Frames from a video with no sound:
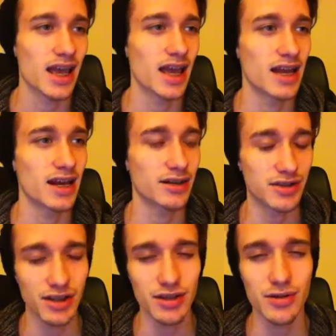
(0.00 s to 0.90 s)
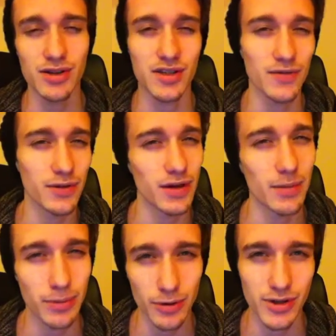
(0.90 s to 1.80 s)
And I'll tell you, there's different
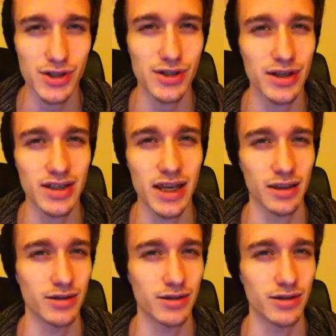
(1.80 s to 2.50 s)
approaches you could take.